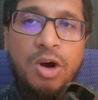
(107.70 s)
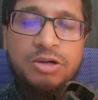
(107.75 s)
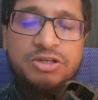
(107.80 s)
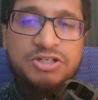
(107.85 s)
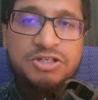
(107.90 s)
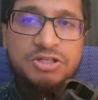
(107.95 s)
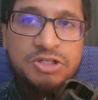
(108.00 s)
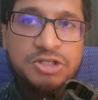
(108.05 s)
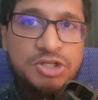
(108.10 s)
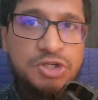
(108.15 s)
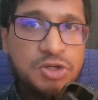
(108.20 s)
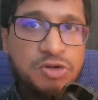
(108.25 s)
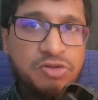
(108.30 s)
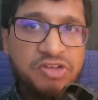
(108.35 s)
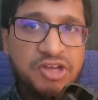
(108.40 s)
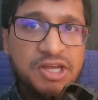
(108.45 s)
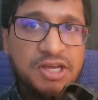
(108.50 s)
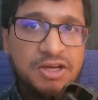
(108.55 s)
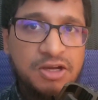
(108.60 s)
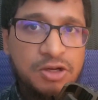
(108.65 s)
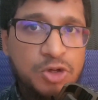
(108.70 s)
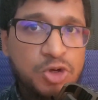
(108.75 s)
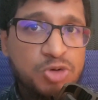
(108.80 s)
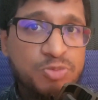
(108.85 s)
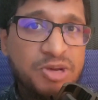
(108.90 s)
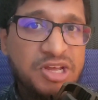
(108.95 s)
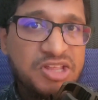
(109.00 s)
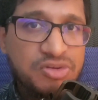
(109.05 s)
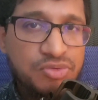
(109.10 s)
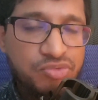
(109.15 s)
What do you think
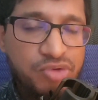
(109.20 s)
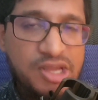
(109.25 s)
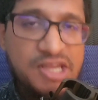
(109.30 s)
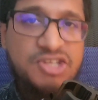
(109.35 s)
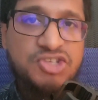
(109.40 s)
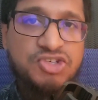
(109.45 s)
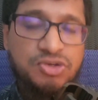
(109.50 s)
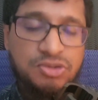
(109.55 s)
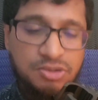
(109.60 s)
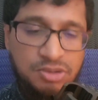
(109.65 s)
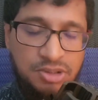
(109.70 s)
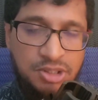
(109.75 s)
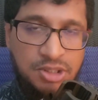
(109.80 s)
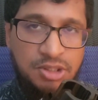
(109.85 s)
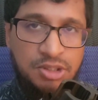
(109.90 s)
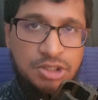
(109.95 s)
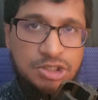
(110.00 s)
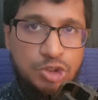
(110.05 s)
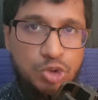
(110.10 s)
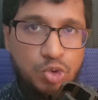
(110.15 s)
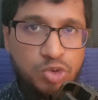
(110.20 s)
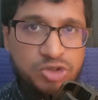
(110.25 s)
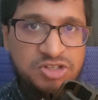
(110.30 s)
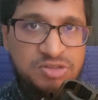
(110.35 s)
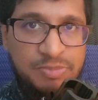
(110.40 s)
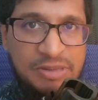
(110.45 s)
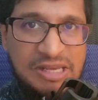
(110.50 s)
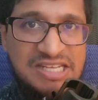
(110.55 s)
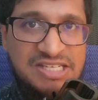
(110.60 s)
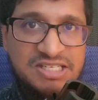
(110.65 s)
could be the reason
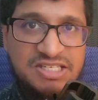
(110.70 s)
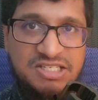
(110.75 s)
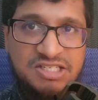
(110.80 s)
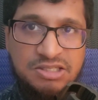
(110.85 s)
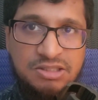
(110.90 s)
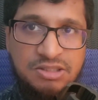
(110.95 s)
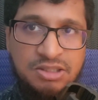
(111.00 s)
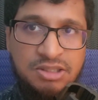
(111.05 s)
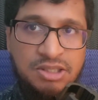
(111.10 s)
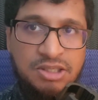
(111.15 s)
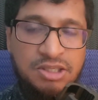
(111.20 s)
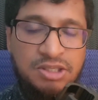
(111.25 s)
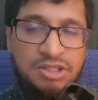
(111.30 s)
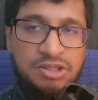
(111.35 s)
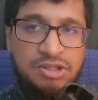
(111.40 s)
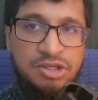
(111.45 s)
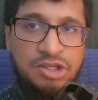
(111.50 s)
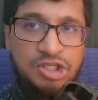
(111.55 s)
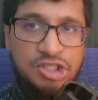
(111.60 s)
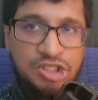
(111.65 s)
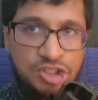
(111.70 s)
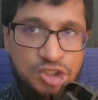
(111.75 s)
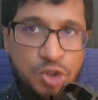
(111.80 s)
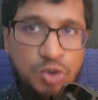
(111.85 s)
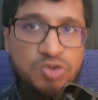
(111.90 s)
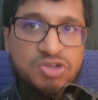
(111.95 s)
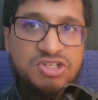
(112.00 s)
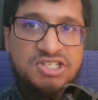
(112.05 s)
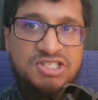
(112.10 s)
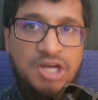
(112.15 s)
Jordan Peterson
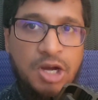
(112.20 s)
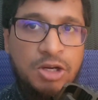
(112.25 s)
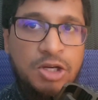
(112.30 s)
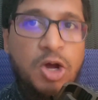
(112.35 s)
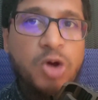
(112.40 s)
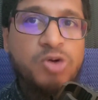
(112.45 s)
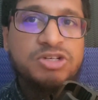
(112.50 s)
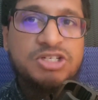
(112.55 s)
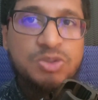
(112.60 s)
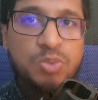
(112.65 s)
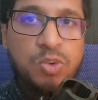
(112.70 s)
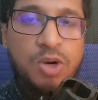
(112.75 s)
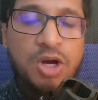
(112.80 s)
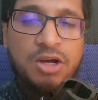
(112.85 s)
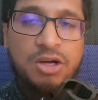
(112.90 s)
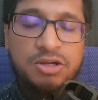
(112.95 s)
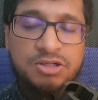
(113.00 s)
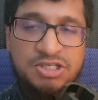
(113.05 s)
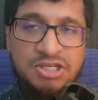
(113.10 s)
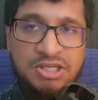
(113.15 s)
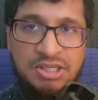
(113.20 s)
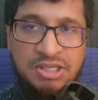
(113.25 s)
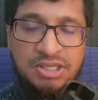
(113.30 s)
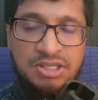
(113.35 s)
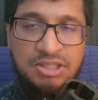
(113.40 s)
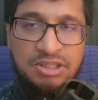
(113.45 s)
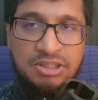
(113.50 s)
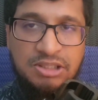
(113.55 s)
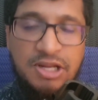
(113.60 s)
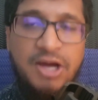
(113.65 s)
uses a loaded word
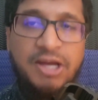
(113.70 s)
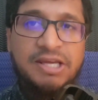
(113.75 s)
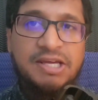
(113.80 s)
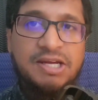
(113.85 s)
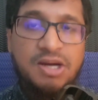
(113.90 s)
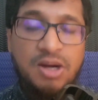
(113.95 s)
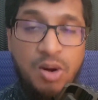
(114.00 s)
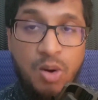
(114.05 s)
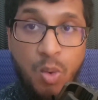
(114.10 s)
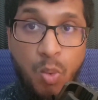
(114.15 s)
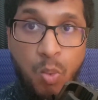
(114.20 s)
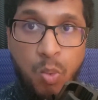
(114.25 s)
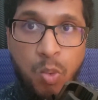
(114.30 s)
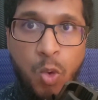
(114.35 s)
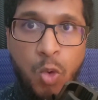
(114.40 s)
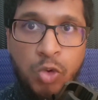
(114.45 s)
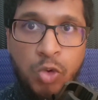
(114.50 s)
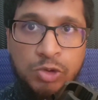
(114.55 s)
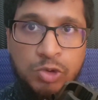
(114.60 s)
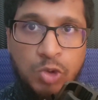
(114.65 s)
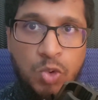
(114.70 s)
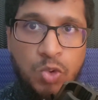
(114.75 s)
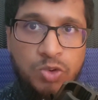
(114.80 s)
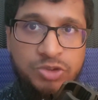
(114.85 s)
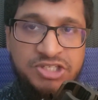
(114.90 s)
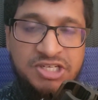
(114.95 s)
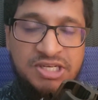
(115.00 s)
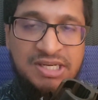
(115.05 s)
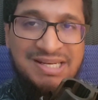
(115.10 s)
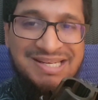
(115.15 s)
like
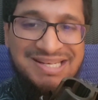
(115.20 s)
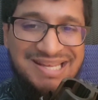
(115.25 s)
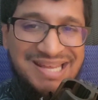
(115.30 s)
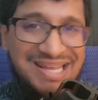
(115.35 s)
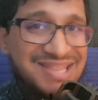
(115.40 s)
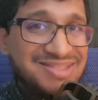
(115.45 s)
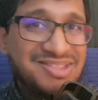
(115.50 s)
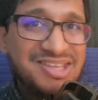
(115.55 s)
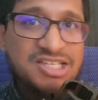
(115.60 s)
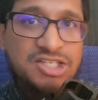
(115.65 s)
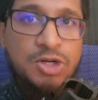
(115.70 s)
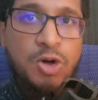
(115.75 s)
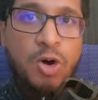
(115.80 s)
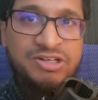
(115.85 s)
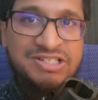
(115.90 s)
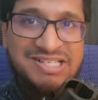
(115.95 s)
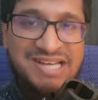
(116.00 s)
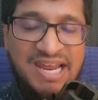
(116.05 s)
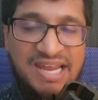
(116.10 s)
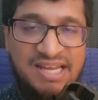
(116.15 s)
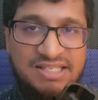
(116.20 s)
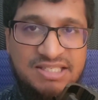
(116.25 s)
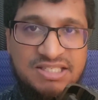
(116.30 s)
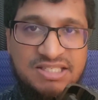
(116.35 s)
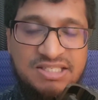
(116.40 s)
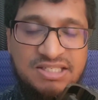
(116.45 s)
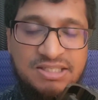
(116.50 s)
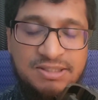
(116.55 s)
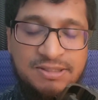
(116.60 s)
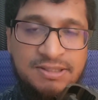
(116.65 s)
warlord in this
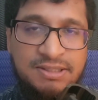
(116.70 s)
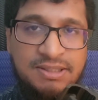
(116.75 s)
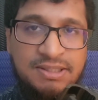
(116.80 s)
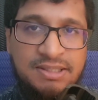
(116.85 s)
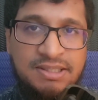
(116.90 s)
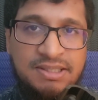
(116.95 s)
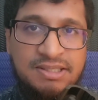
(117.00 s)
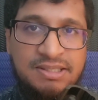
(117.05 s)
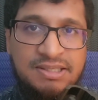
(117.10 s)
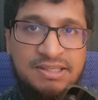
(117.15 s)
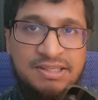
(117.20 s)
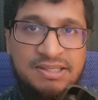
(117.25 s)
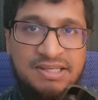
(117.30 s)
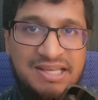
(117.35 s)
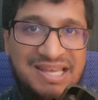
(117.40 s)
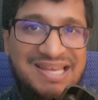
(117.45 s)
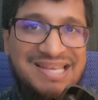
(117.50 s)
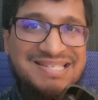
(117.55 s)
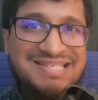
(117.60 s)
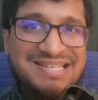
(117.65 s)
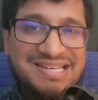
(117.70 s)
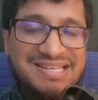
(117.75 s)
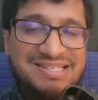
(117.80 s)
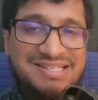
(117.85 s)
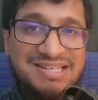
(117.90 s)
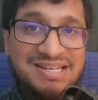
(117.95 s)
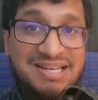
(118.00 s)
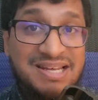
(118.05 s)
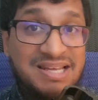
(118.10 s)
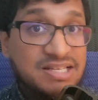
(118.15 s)
context? Is
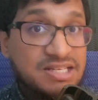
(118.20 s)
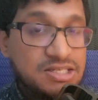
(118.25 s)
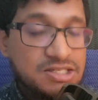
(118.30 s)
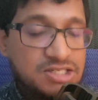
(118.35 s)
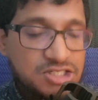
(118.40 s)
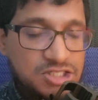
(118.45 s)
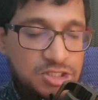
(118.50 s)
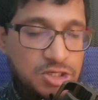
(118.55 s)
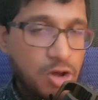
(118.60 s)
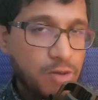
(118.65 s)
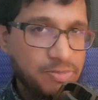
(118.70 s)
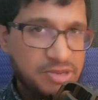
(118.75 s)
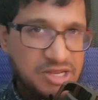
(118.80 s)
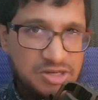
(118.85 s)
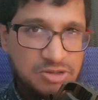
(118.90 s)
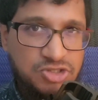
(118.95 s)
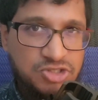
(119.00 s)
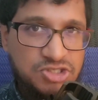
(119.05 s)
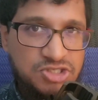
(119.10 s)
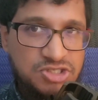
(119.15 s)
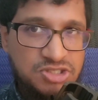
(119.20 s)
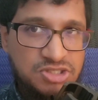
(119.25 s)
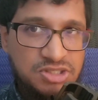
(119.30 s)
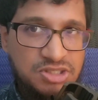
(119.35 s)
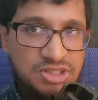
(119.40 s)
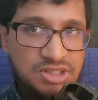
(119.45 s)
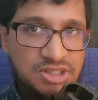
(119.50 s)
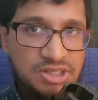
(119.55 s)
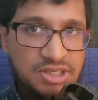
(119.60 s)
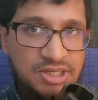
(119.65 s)
it
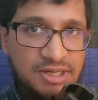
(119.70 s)
sloppiness?